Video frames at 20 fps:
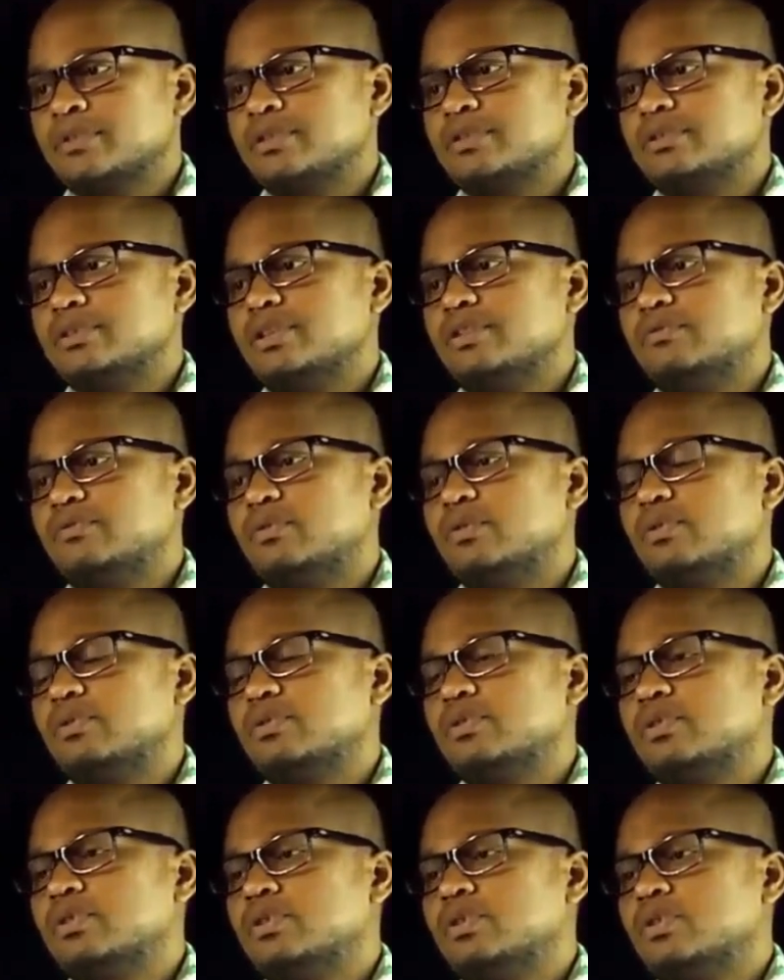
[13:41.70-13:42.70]
Therefore,
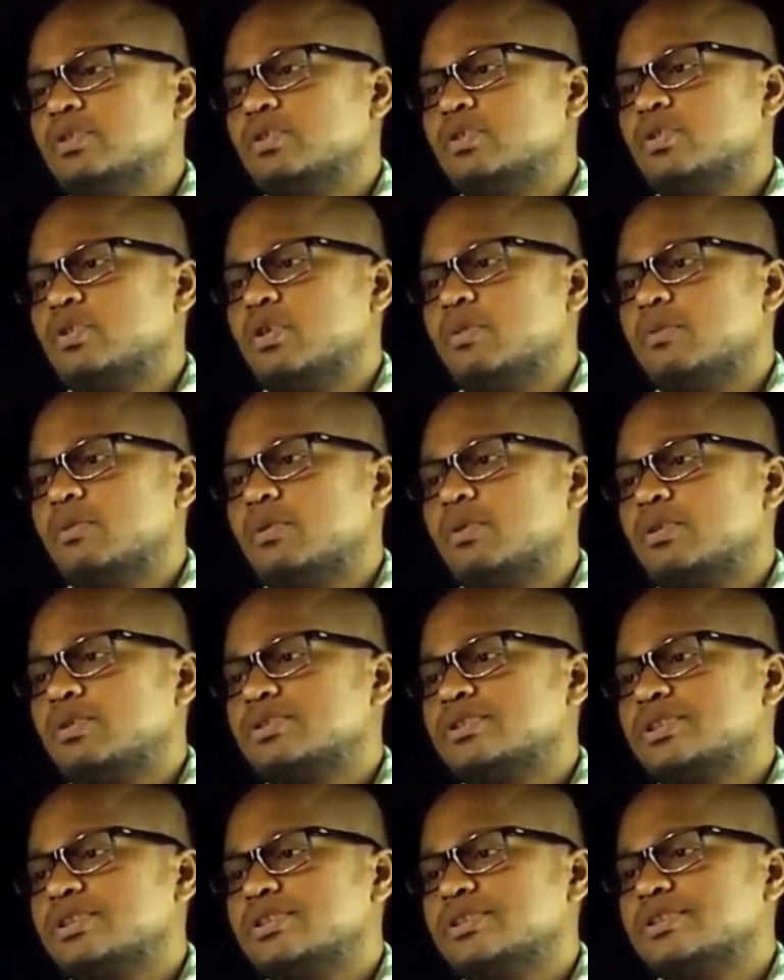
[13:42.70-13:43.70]
copper
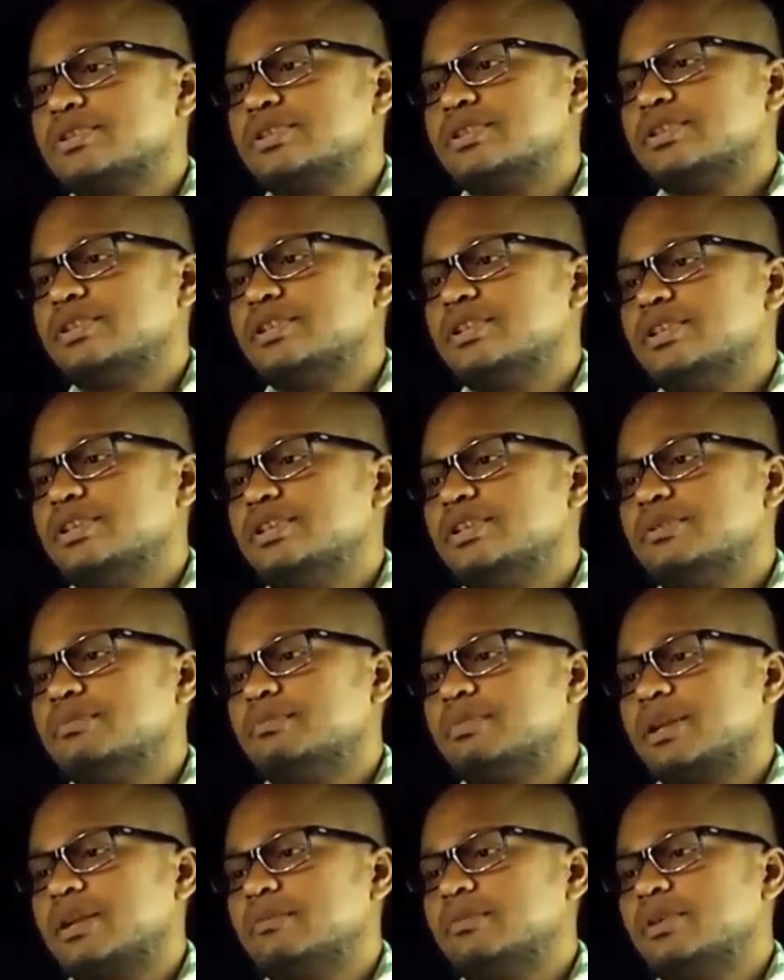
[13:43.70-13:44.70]
losses in
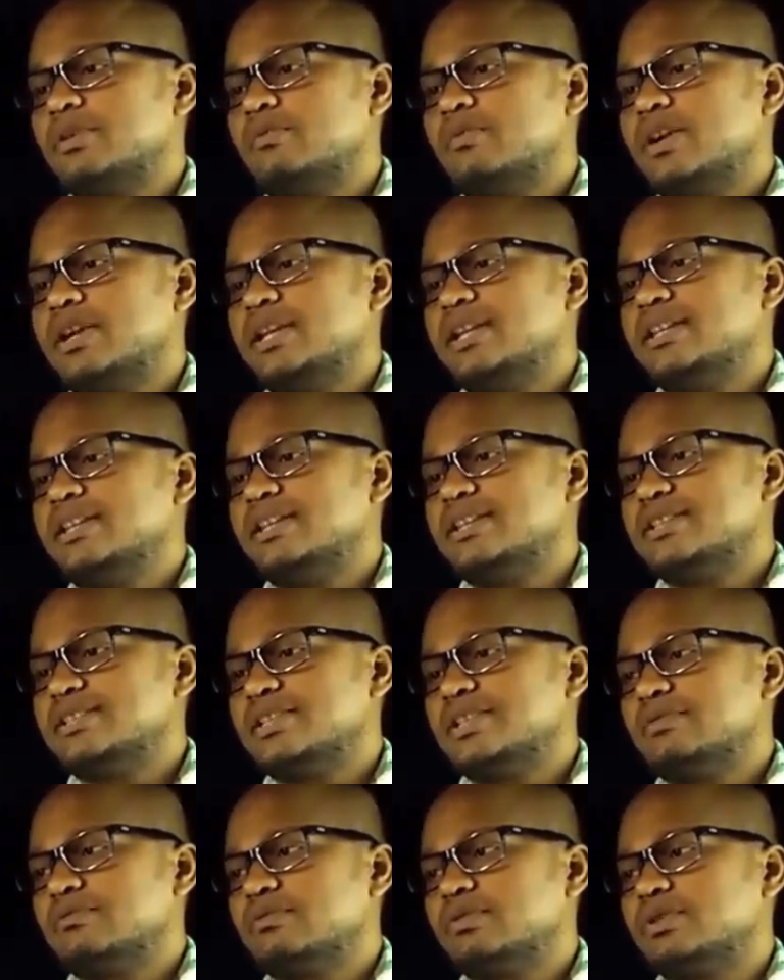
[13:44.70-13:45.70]
primary winding is
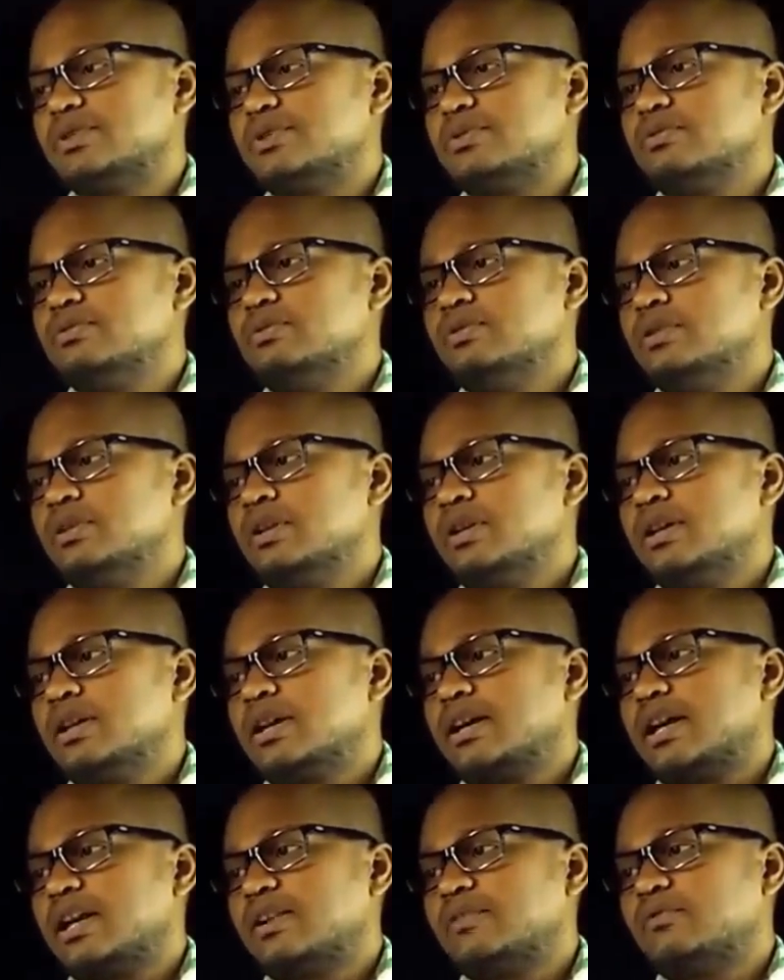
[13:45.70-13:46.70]
equal to
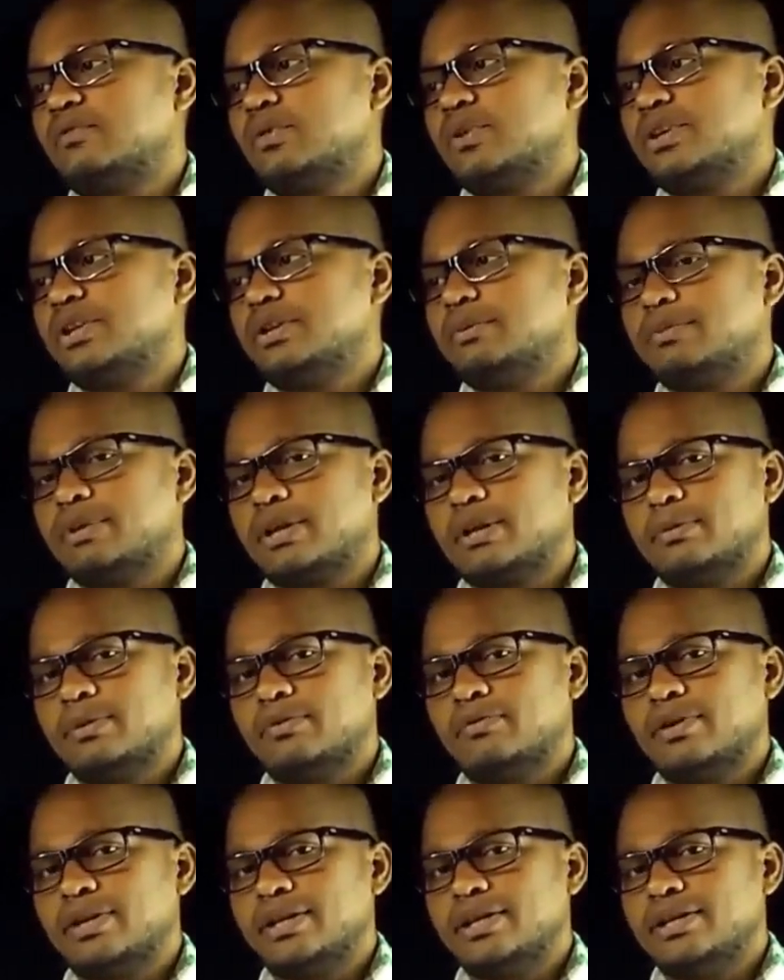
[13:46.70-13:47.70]
current flowing in primary
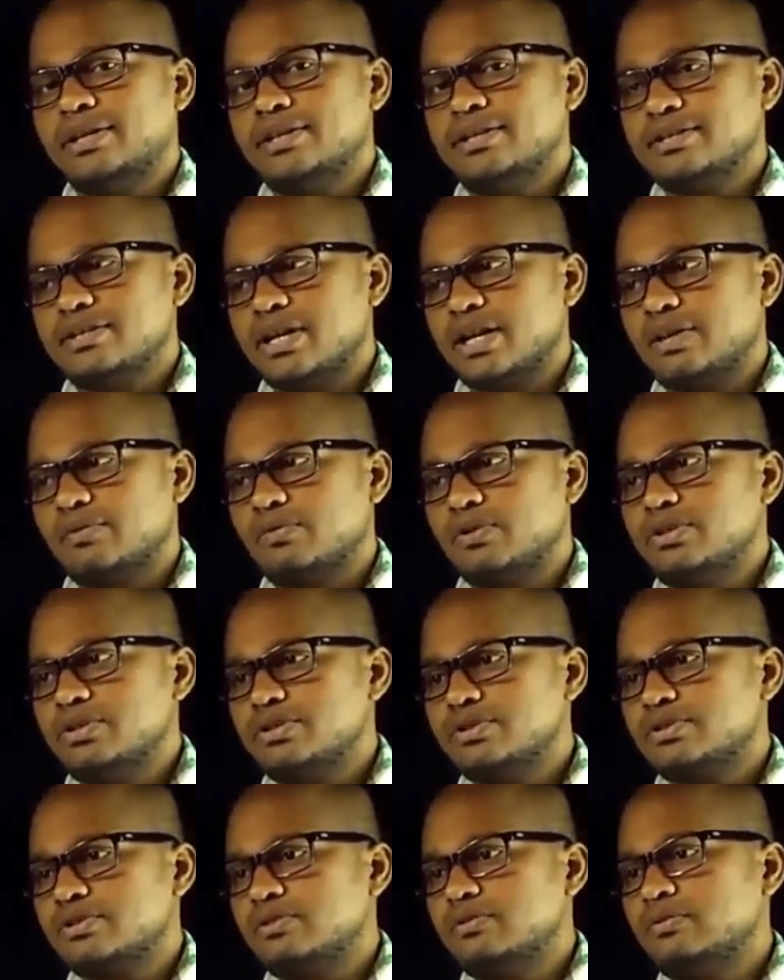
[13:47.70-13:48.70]
winding is I1,
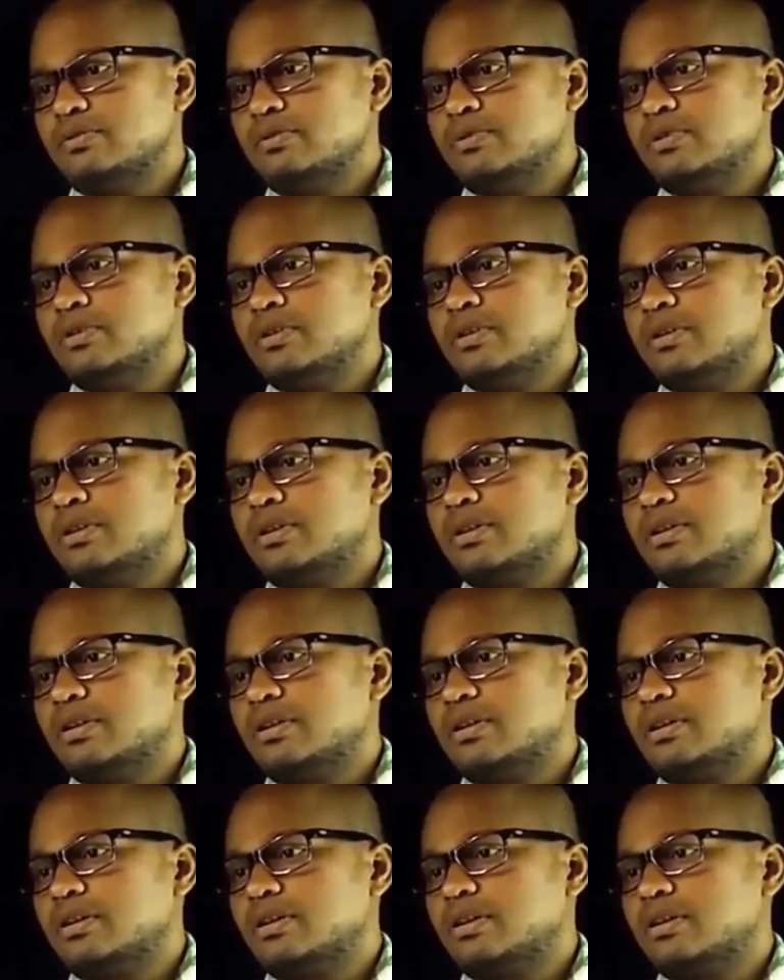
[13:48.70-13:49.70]
so
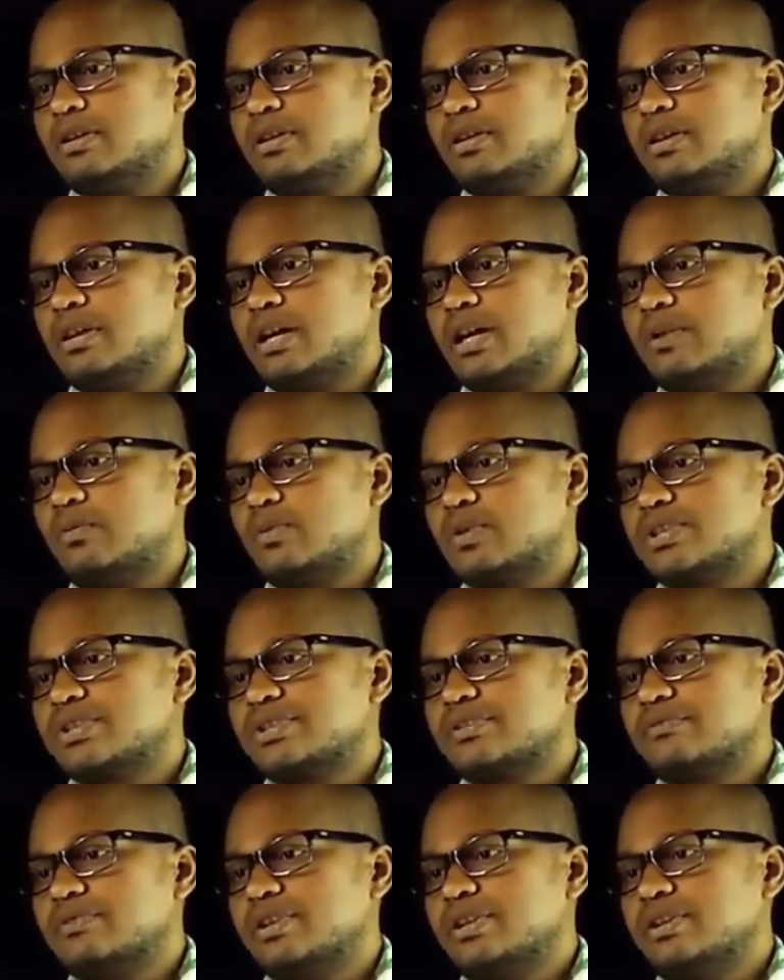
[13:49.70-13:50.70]
I1
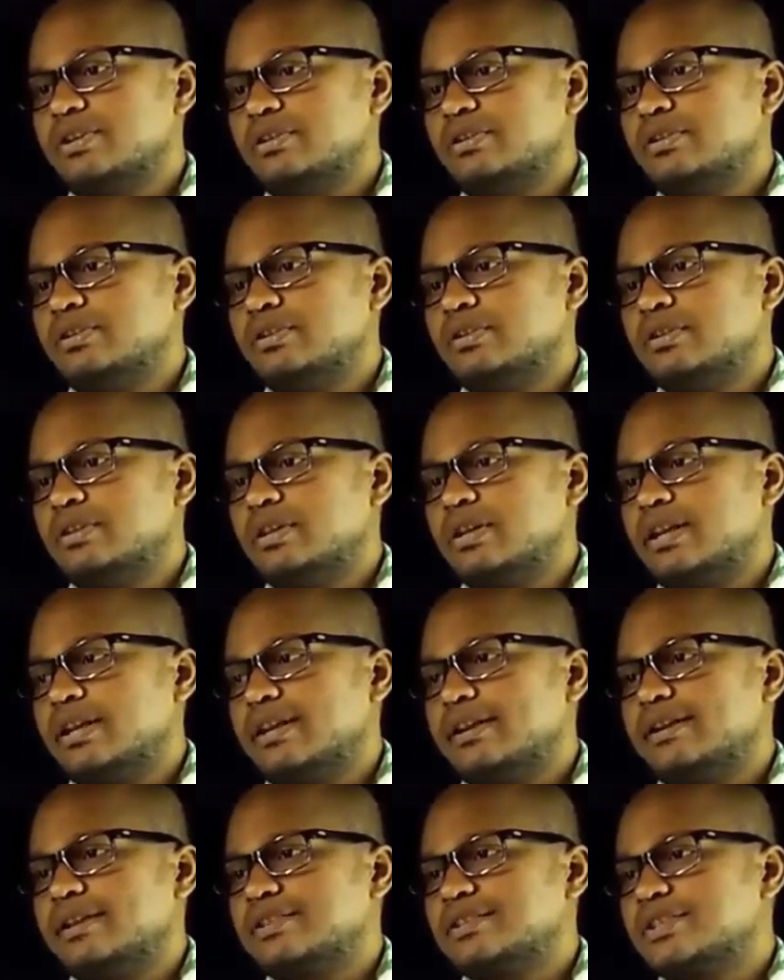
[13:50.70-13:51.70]
square,
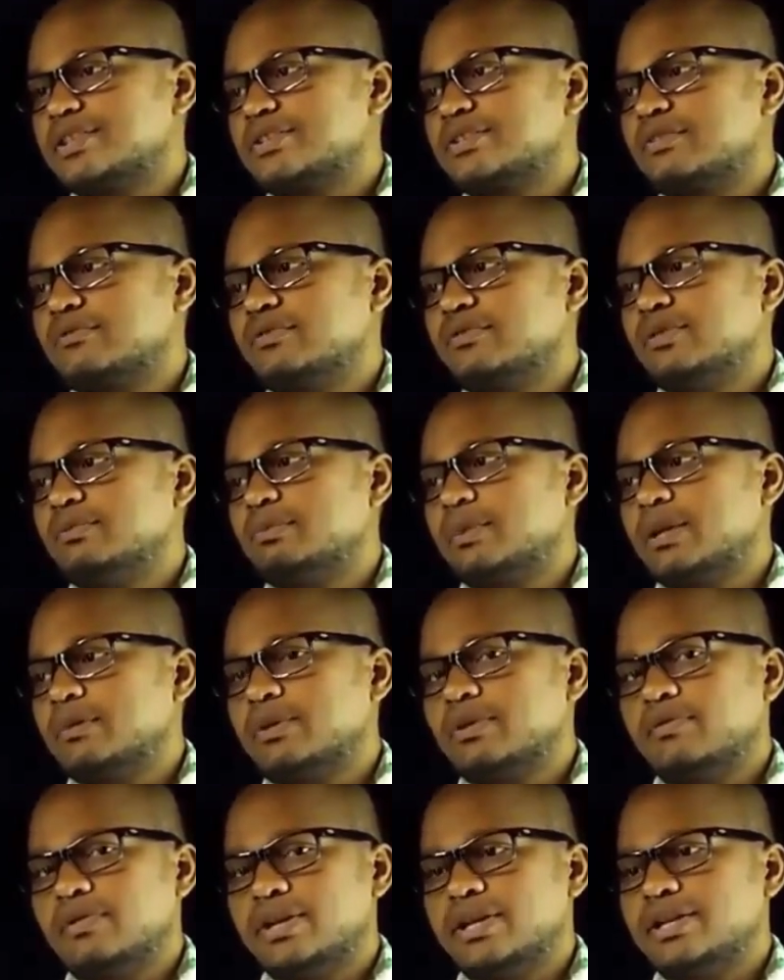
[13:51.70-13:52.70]
and resistance of the
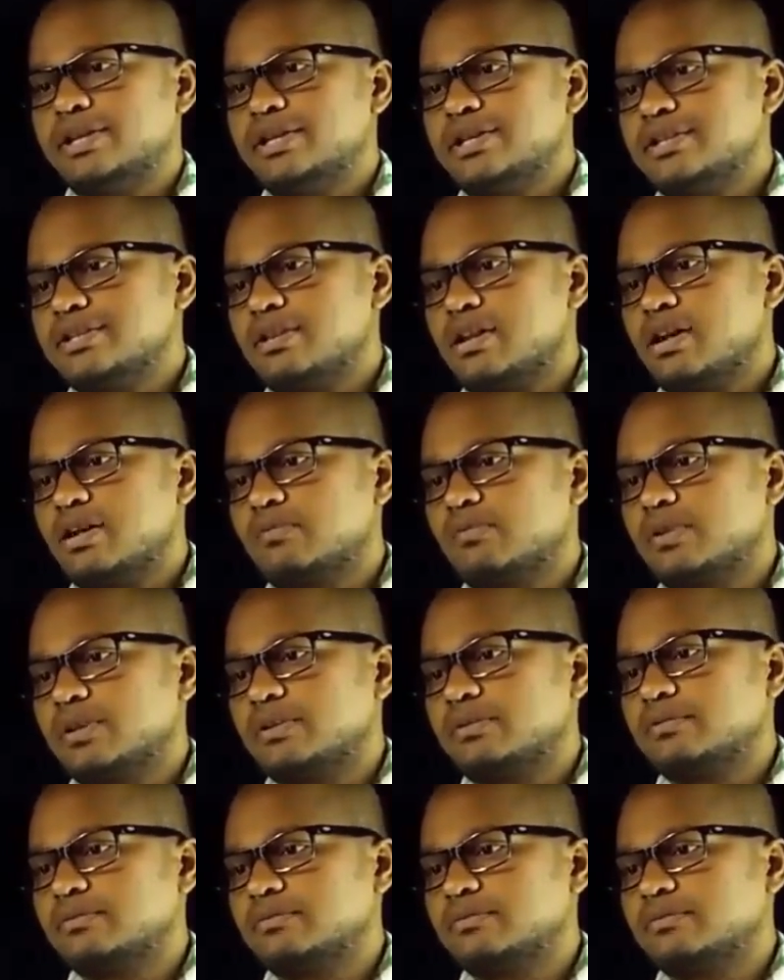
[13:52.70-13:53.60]
primary winding is R1,